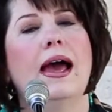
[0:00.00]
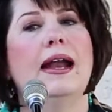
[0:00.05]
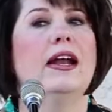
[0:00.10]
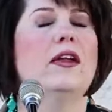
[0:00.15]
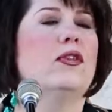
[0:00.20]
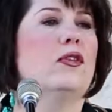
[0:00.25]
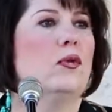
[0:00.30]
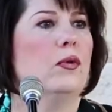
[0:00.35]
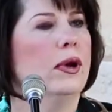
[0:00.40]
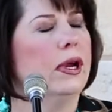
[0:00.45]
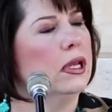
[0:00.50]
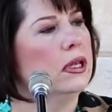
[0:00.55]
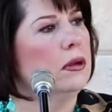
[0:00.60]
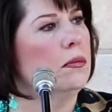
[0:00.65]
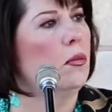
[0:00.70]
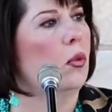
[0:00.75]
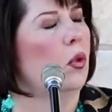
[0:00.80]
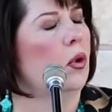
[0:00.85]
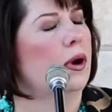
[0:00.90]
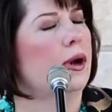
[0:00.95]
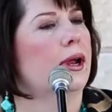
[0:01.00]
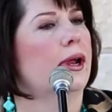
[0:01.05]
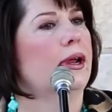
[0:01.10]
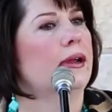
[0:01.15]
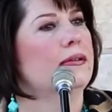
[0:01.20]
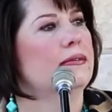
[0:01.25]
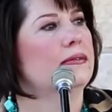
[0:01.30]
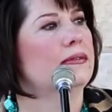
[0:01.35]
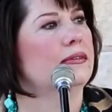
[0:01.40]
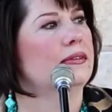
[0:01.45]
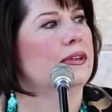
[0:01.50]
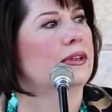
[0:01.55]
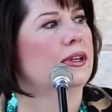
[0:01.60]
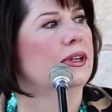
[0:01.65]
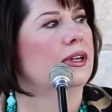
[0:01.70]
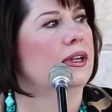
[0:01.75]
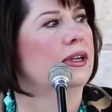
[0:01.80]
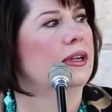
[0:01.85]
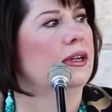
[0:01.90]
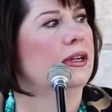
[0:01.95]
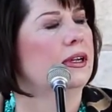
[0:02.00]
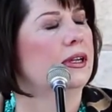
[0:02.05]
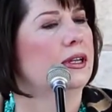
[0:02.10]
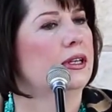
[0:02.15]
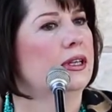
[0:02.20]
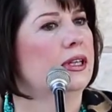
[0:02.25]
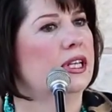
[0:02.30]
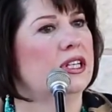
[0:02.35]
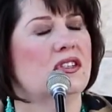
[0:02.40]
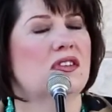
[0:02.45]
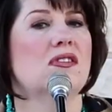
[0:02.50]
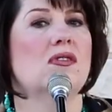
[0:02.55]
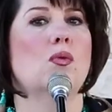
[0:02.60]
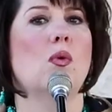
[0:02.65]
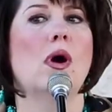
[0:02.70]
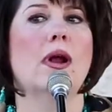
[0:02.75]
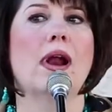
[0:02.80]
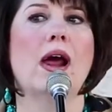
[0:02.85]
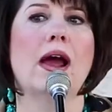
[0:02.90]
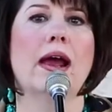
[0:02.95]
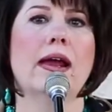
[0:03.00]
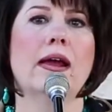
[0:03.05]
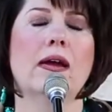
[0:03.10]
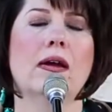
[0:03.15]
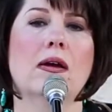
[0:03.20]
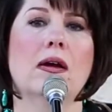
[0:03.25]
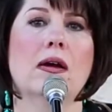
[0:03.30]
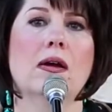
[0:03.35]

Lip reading: And at 3 in the morning, this is what I